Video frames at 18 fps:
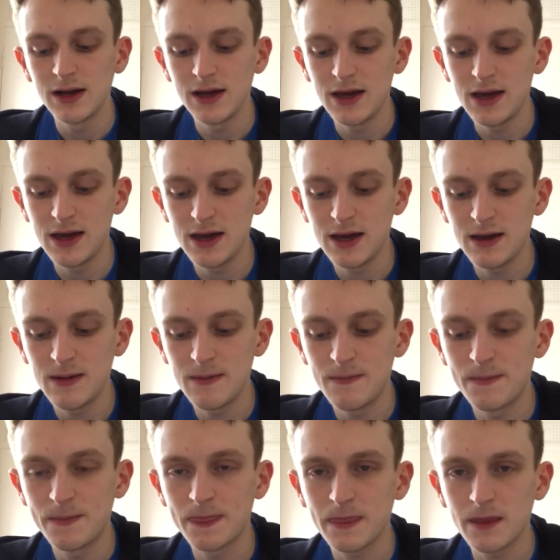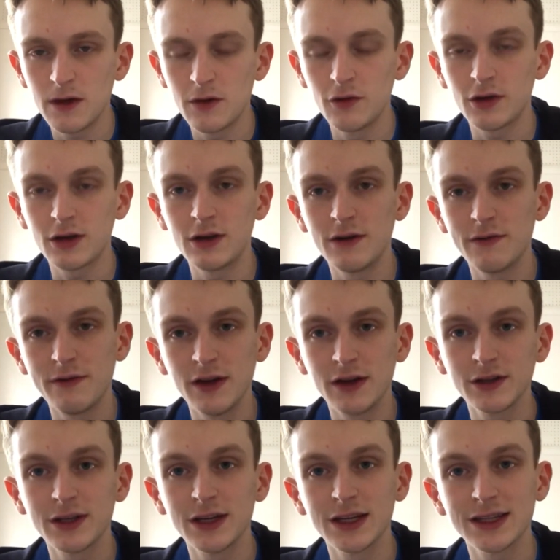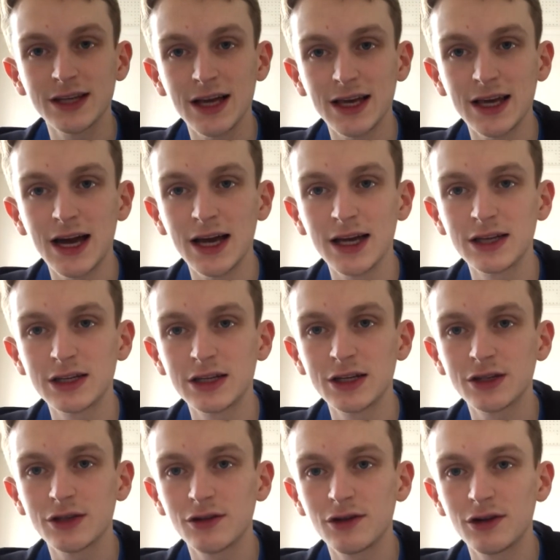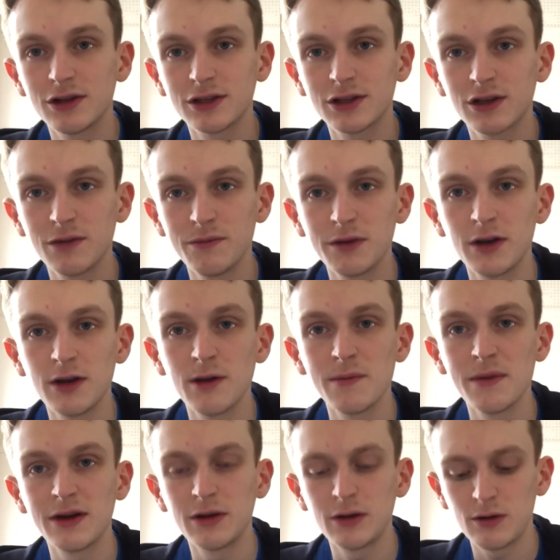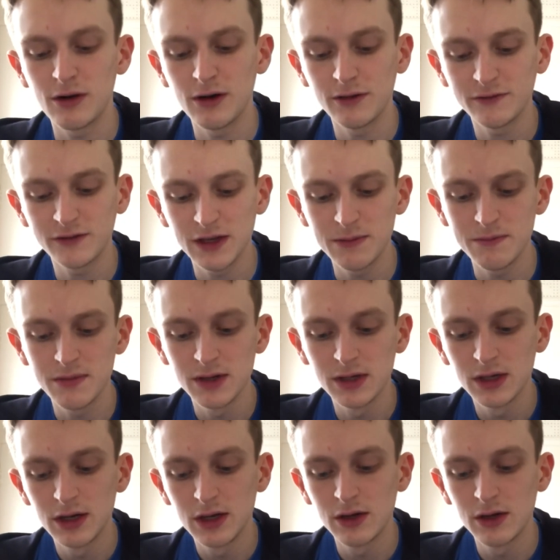who can refer to a psychiatrist or a community mental health team